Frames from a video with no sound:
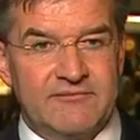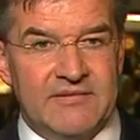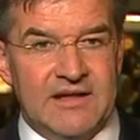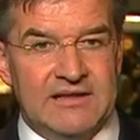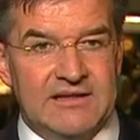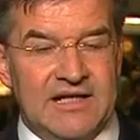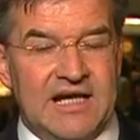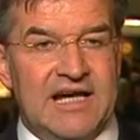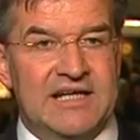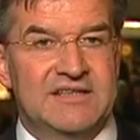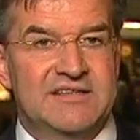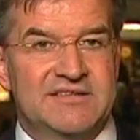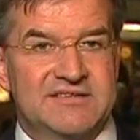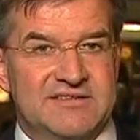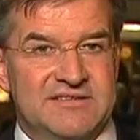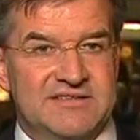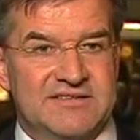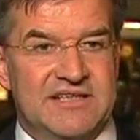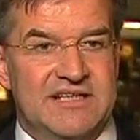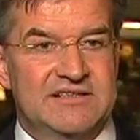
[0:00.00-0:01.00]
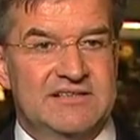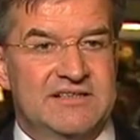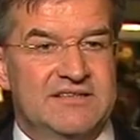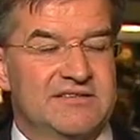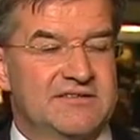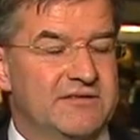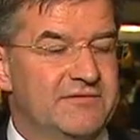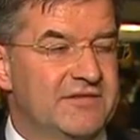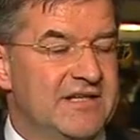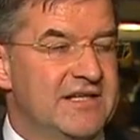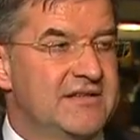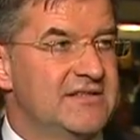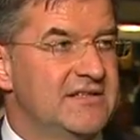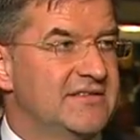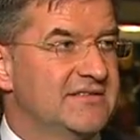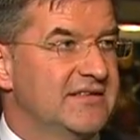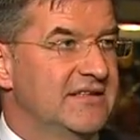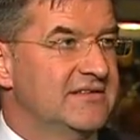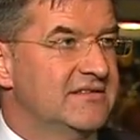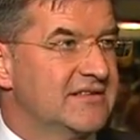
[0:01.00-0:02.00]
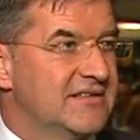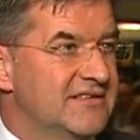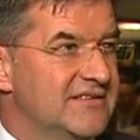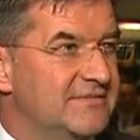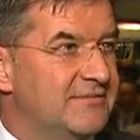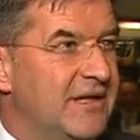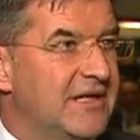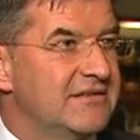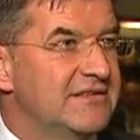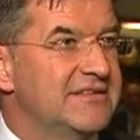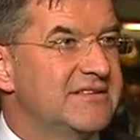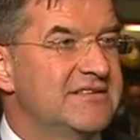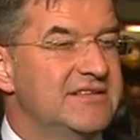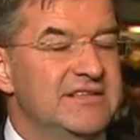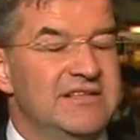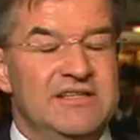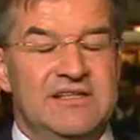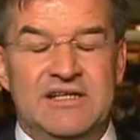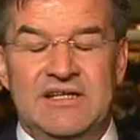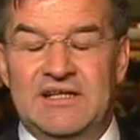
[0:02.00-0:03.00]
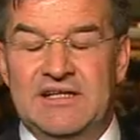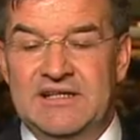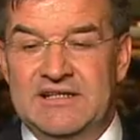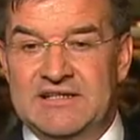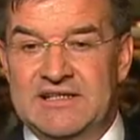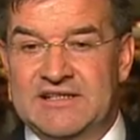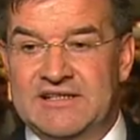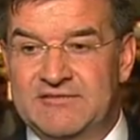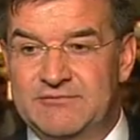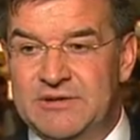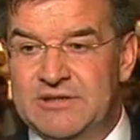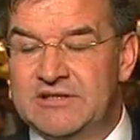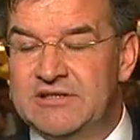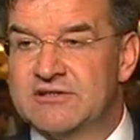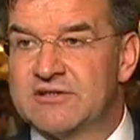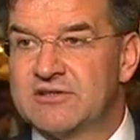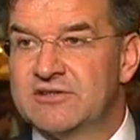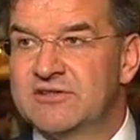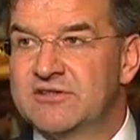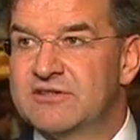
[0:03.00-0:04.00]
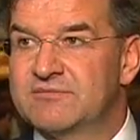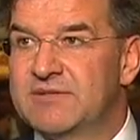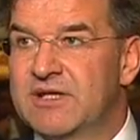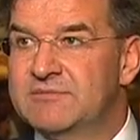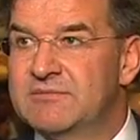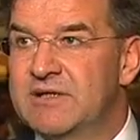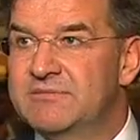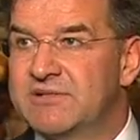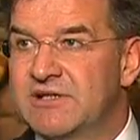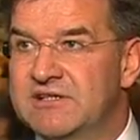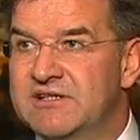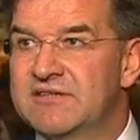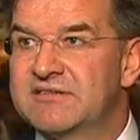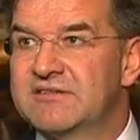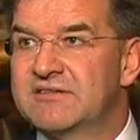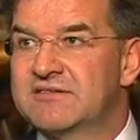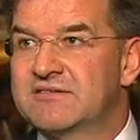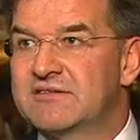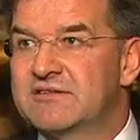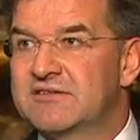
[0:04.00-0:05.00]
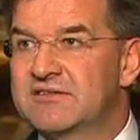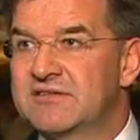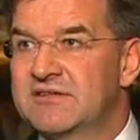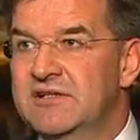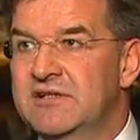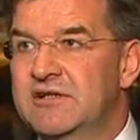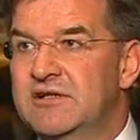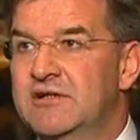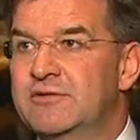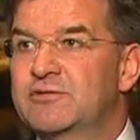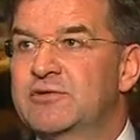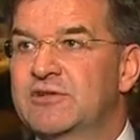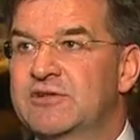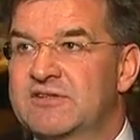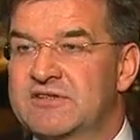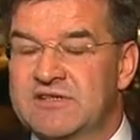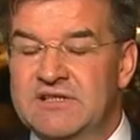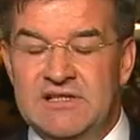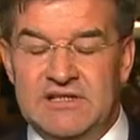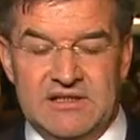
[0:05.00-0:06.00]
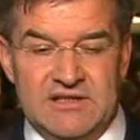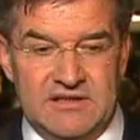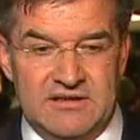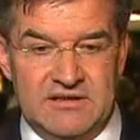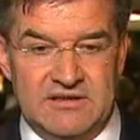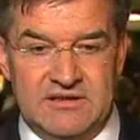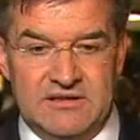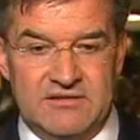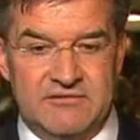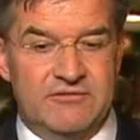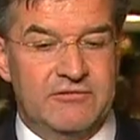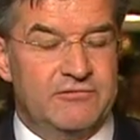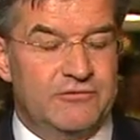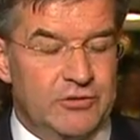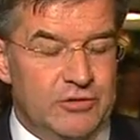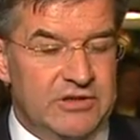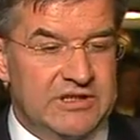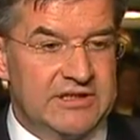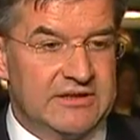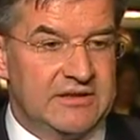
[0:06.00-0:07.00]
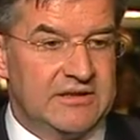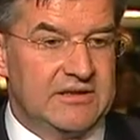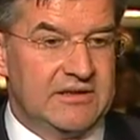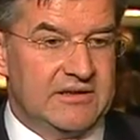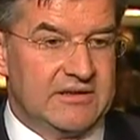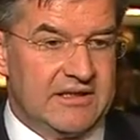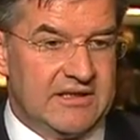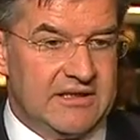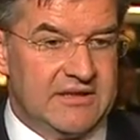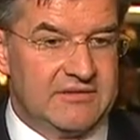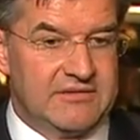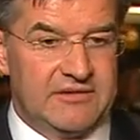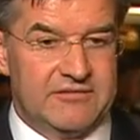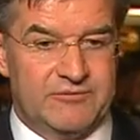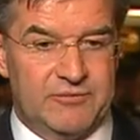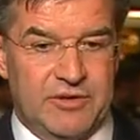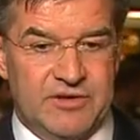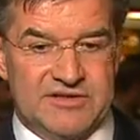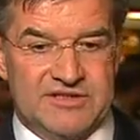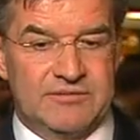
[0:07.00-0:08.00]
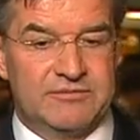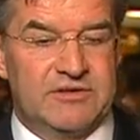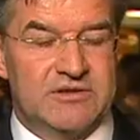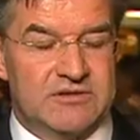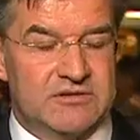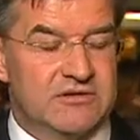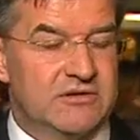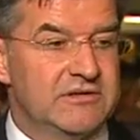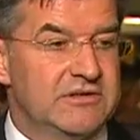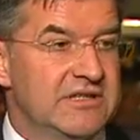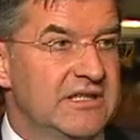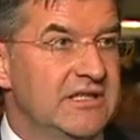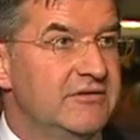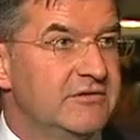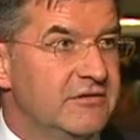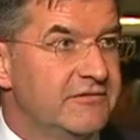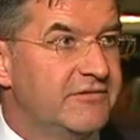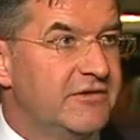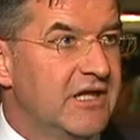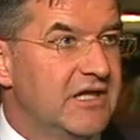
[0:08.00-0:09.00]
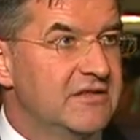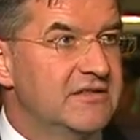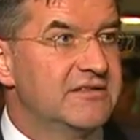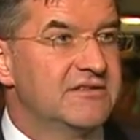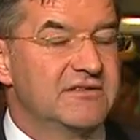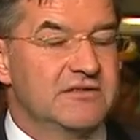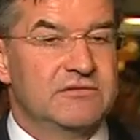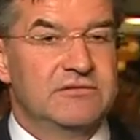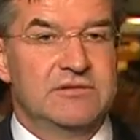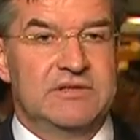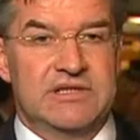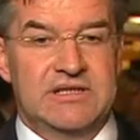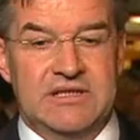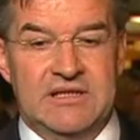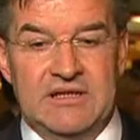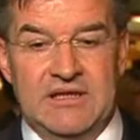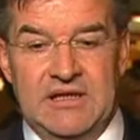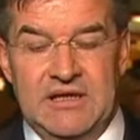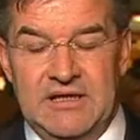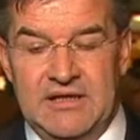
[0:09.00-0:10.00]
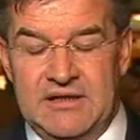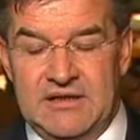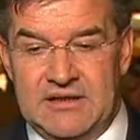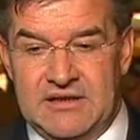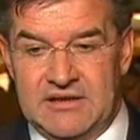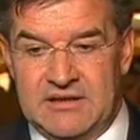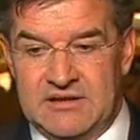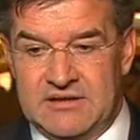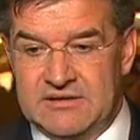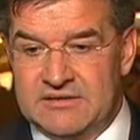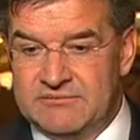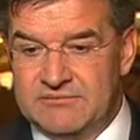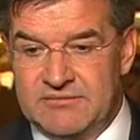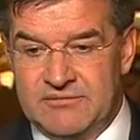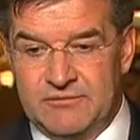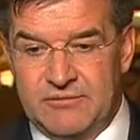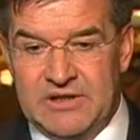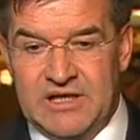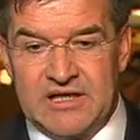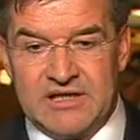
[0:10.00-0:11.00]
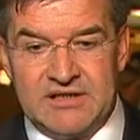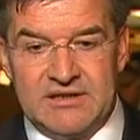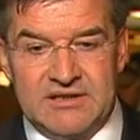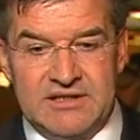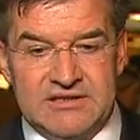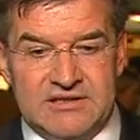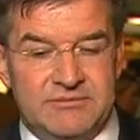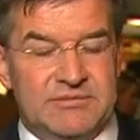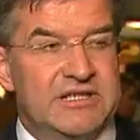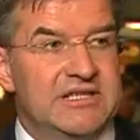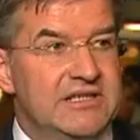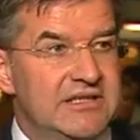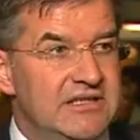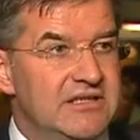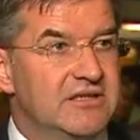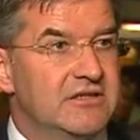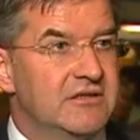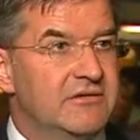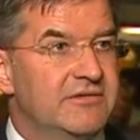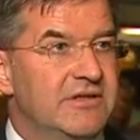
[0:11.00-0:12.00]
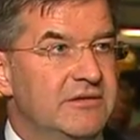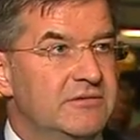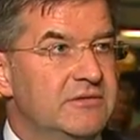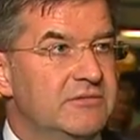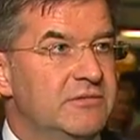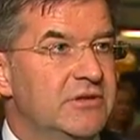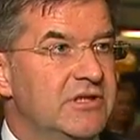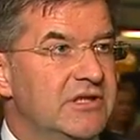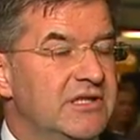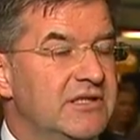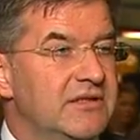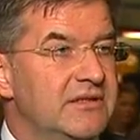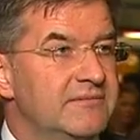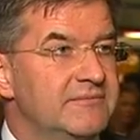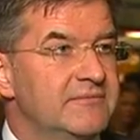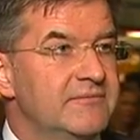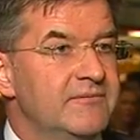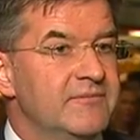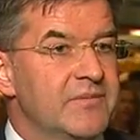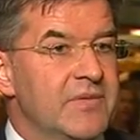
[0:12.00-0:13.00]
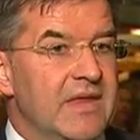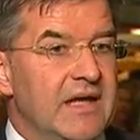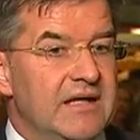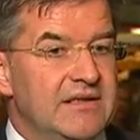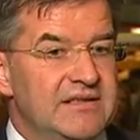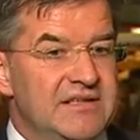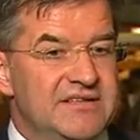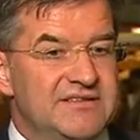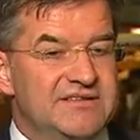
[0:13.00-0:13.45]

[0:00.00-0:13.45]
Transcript: the highest standards of ethics and transparency that have been introduced by my predecessors, of course, uh, fully and if possible, going even further. So uh, we are at the beginning of our work. This